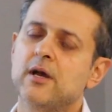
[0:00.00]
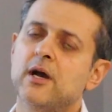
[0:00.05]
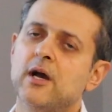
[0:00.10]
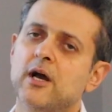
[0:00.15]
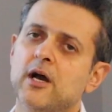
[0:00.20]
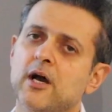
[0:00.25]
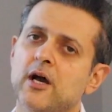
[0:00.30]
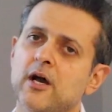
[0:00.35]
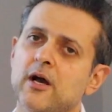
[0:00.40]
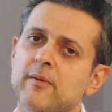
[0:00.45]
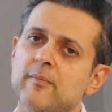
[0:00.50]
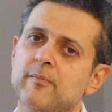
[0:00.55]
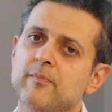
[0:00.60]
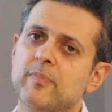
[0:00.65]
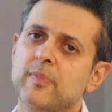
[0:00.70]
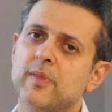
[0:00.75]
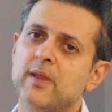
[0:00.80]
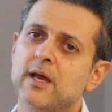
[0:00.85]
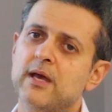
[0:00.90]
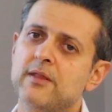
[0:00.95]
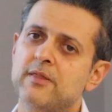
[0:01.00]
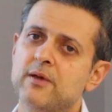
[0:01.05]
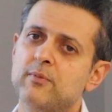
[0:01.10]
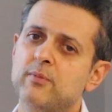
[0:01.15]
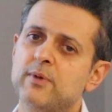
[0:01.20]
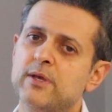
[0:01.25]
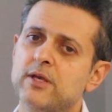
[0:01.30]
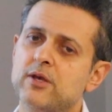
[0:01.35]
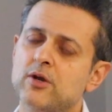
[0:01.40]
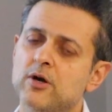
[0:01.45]
And
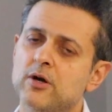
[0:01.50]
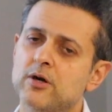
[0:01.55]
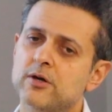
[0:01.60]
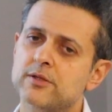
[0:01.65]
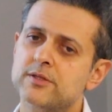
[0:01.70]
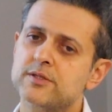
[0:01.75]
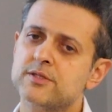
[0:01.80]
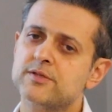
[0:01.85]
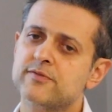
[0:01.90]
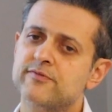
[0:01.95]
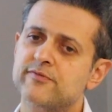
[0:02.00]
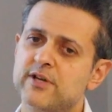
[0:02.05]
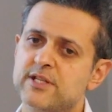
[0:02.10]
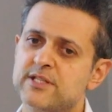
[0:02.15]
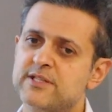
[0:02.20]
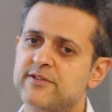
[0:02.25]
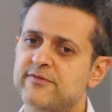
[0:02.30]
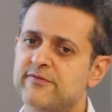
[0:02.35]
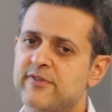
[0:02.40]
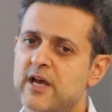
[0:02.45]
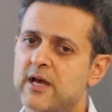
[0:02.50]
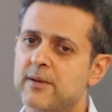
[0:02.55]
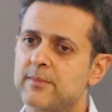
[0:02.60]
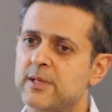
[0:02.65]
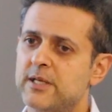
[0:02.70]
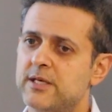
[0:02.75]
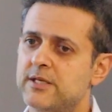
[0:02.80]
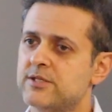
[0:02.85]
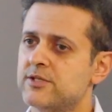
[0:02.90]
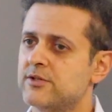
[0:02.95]
then we got friends and
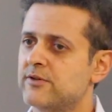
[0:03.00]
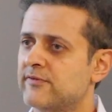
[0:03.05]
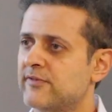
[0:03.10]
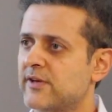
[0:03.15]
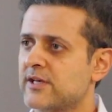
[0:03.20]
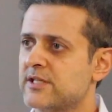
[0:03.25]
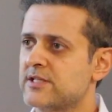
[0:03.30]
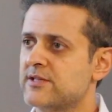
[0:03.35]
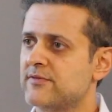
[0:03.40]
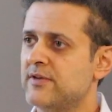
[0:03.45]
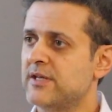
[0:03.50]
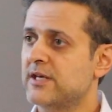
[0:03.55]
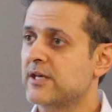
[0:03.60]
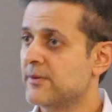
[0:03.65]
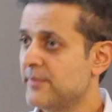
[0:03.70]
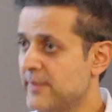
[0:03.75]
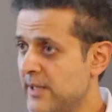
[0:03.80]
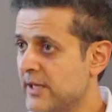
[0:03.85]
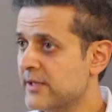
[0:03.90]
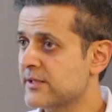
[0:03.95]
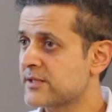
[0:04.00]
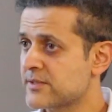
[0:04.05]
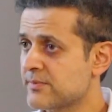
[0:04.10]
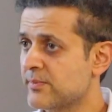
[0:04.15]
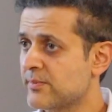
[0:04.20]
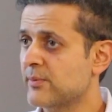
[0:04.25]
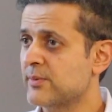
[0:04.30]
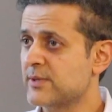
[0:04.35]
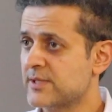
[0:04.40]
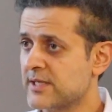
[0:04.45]
family to effectively commit,
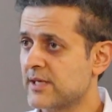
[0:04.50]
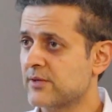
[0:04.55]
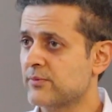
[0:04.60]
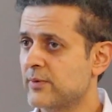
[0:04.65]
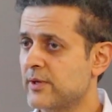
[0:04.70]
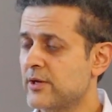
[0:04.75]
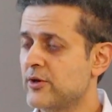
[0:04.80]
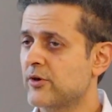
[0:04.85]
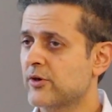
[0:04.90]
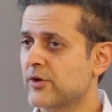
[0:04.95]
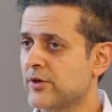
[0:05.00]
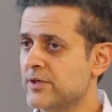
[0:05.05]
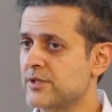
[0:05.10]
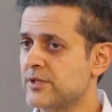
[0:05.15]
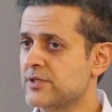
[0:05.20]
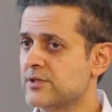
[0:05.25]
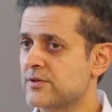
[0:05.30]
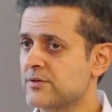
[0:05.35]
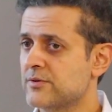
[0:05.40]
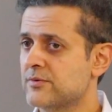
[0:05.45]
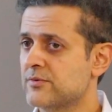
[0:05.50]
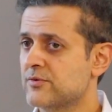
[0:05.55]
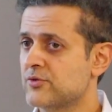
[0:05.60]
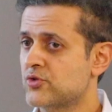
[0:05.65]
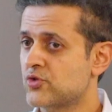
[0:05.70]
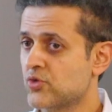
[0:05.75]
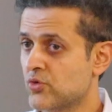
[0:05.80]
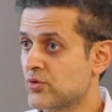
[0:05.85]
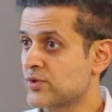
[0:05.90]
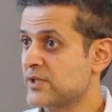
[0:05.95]
but we said we're not going to
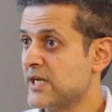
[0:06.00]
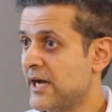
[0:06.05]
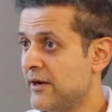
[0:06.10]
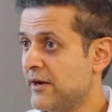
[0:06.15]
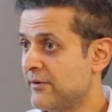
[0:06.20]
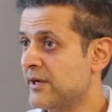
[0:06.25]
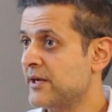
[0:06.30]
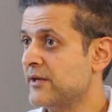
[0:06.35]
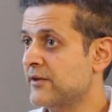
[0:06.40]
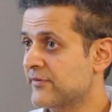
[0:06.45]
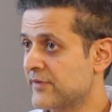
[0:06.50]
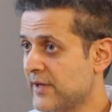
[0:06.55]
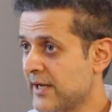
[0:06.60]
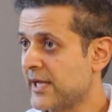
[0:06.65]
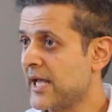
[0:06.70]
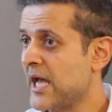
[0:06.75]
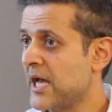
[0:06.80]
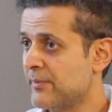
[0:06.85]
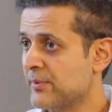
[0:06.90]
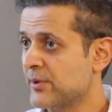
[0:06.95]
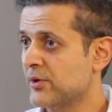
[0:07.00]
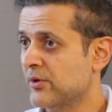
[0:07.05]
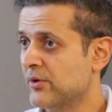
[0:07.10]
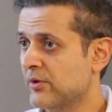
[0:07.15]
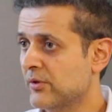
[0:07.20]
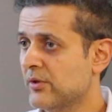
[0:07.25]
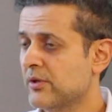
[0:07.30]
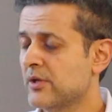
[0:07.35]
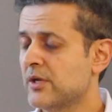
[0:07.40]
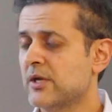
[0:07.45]
draw down any of that
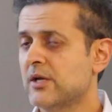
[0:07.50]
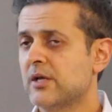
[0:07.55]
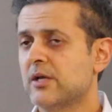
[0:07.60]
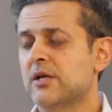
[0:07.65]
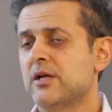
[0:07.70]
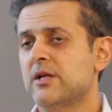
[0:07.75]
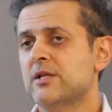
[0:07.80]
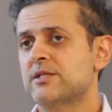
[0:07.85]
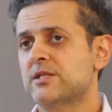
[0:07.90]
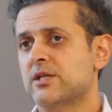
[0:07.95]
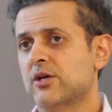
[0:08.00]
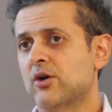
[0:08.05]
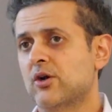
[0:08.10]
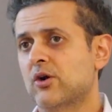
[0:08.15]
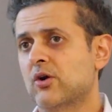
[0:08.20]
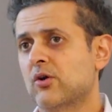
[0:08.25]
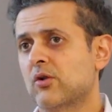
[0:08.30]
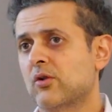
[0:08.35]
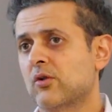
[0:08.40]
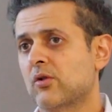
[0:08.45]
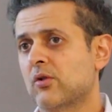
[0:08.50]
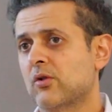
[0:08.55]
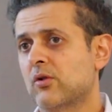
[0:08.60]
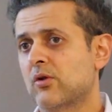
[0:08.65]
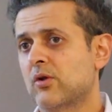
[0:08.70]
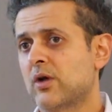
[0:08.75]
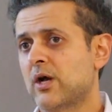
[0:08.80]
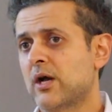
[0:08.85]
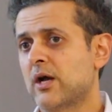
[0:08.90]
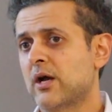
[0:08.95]
capital
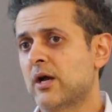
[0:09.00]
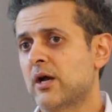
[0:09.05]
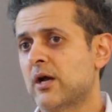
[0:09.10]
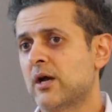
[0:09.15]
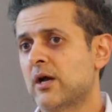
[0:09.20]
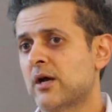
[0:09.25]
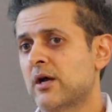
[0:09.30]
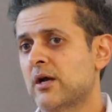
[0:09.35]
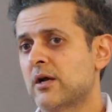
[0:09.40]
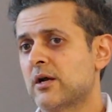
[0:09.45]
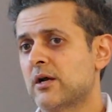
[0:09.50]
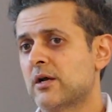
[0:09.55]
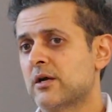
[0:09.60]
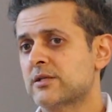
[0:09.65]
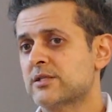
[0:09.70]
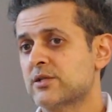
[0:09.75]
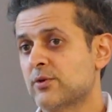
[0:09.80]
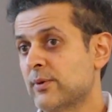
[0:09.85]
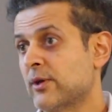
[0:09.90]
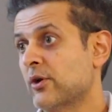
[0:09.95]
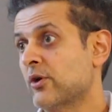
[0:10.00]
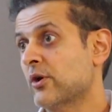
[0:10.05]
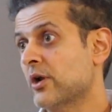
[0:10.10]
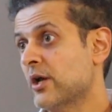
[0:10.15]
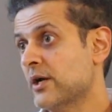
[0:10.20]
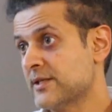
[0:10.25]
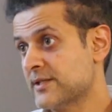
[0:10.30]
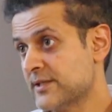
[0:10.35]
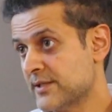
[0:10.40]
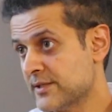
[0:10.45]
till we got
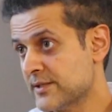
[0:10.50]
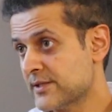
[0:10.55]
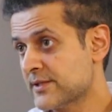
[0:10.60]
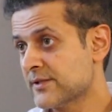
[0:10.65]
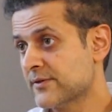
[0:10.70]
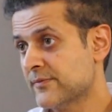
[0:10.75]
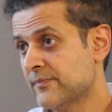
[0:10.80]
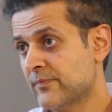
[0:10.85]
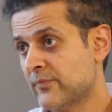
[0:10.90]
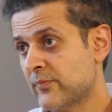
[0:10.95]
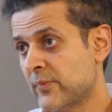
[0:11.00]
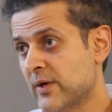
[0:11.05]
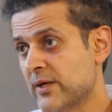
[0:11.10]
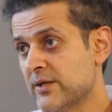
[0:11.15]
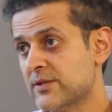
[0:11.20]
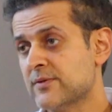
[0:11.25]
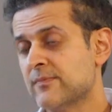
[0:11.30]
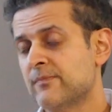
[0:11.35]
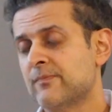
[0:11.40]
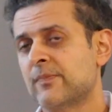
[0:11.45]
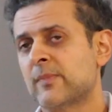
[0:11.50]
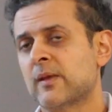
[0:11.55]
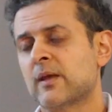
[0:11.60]
licensed, right?